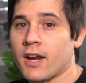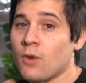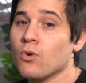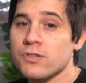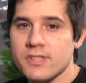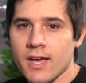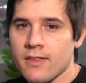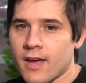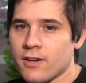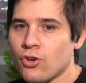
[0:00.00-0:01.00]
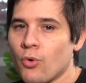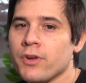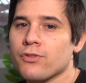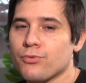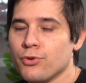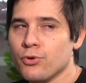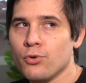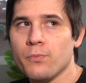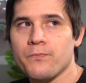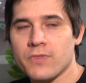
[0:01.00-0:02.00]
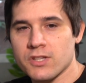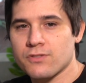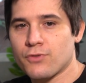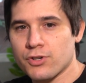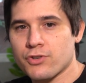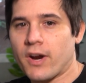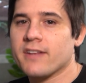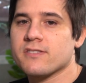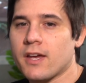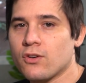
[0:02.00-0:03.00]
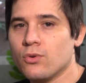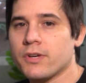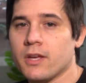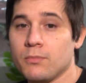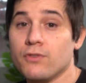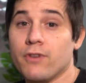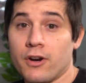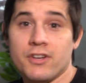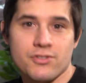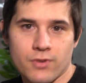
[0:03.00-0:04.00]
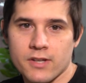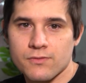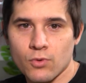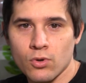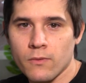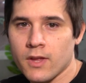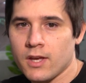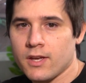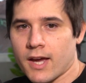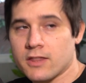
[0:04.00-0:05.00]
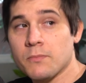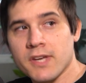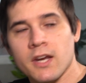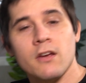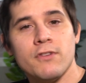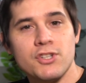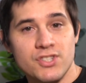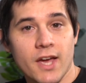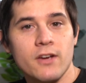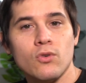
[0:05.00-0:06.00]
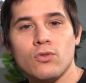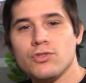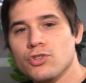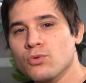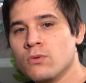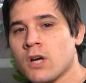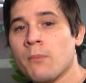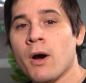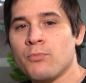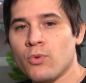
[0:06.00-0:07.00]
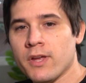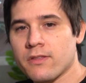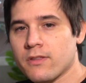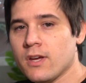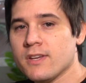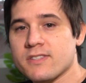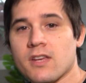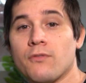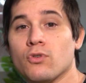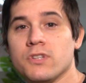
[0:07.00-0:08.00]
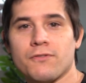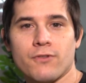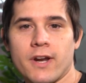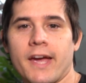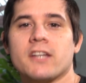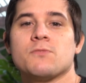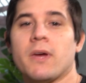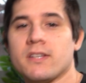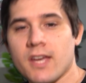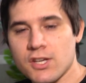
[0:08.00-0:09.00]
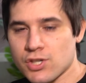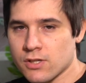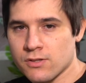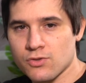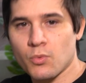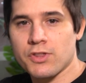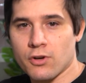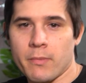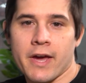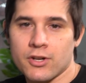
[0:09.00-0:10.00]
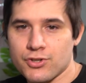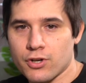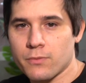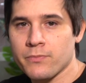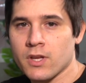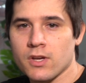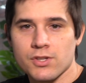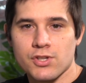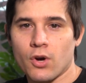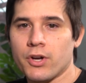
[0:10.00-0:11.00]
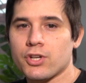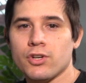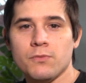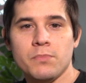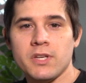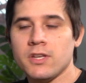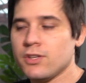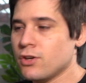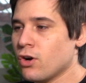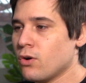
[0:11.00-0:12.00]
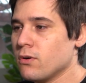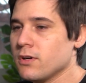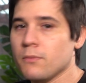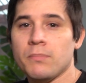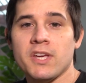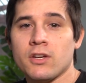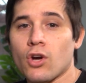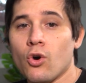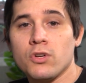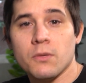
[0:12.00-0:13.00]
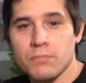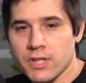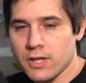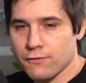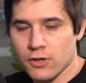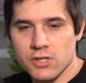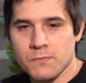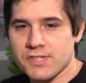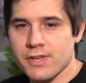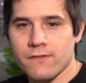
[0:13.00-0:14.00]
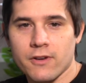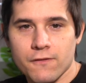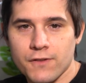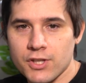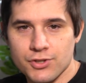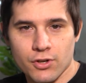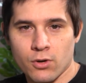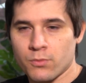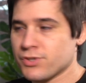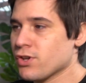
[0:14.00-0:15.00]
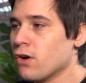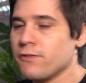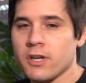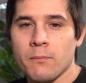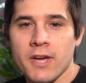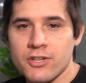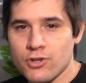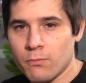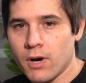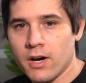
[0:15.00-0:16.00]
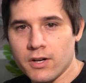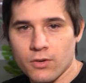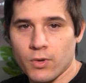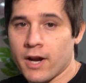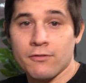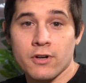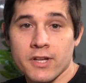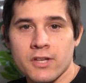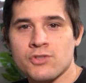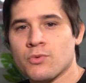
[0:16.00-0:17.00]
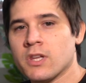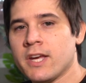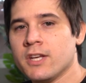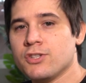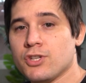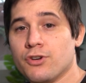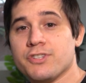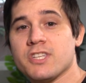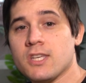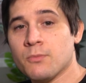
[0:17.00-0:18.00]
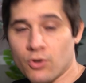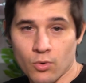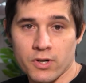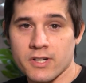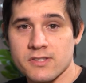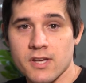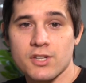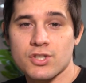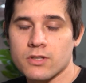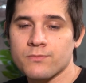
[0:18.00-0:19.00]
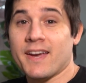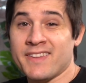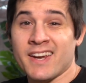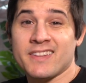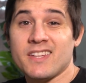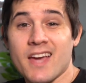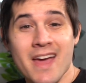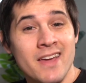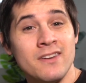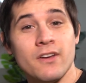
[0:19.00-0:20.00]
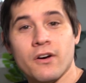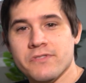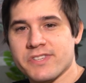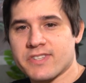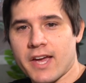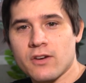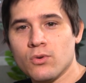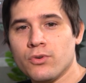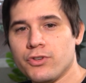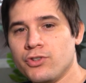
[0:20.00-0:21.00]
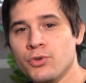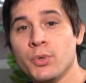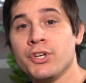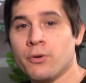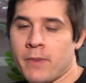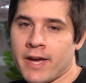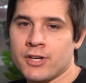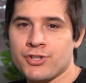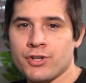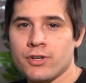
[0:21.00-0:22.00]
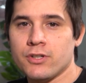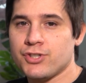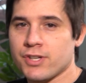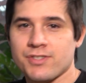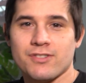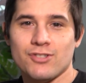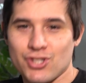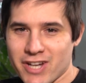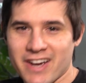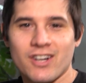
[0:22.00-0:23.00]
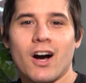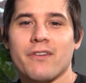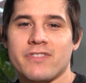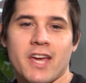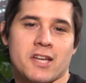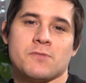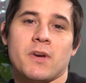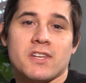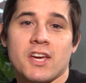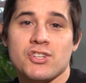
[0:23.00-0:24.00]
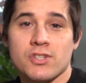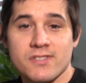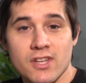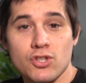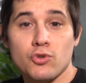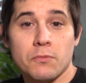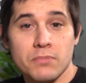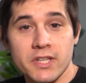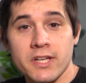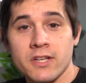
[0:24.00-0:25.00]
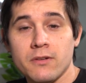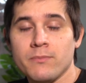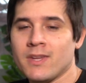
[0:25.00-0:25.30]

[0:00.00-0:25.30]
And I will say that going through this first grad cycle can be very stressful. At the beginning of each cycle, you come up with several different expectations with your manager. So it could be, you know, being code complete for a specific feature, resolving a major bug, whatever it is related to your team or organization. And then at the end of the cycle, you and your manager just check off the expectations that you completed,